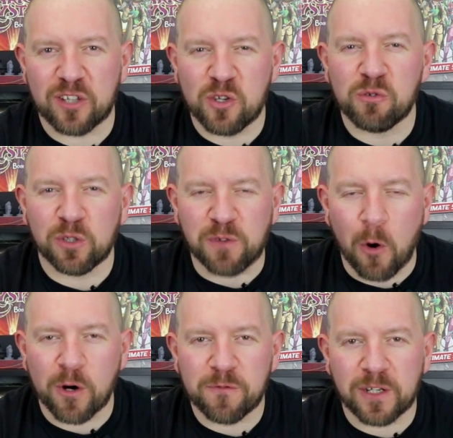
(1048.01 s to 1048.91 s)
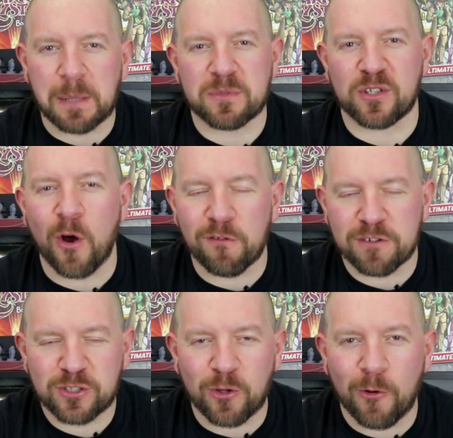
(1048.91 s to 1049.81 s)
do love horror films and horror
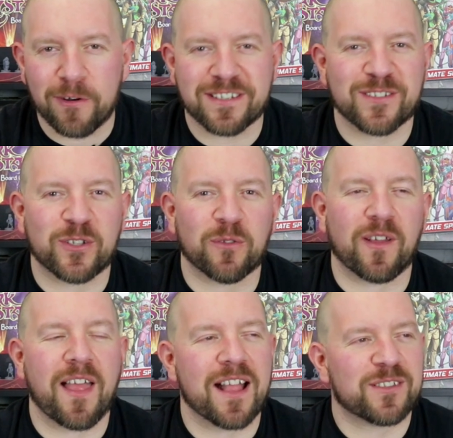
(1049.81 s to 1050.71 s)
stories and stuff like that.